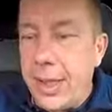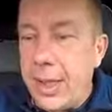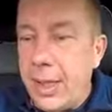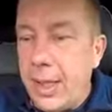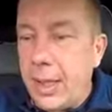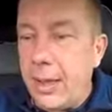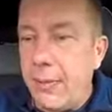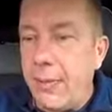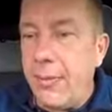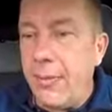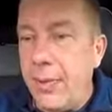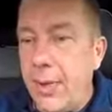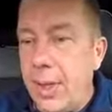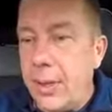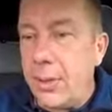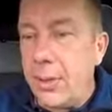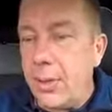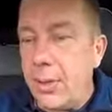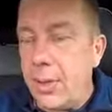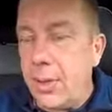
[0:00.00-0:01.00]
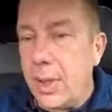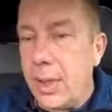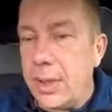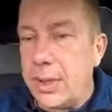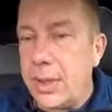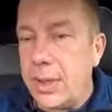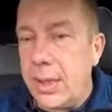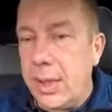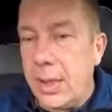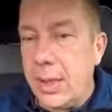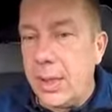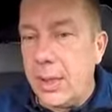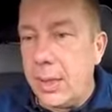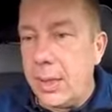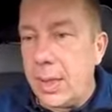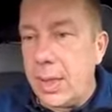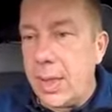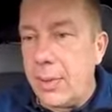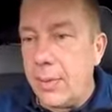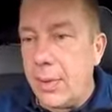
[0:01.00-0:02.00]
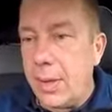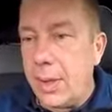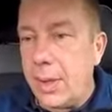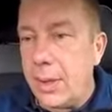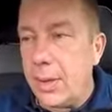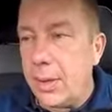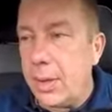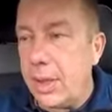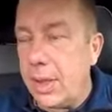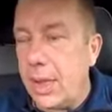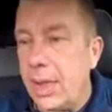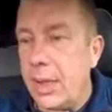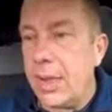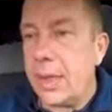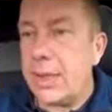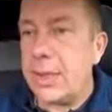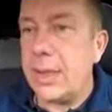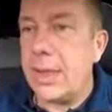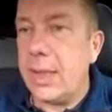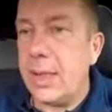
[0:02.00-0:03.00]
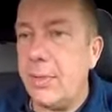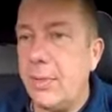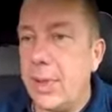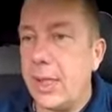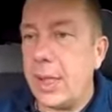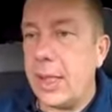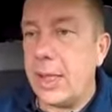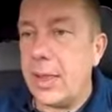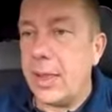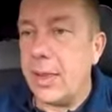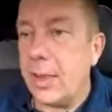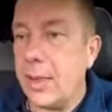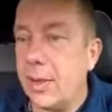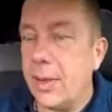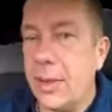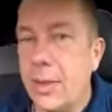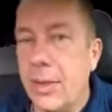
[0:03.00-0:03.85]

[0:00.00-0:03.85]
thing, I don't know. Let's see. Can we? Yeah. Let's see if we can.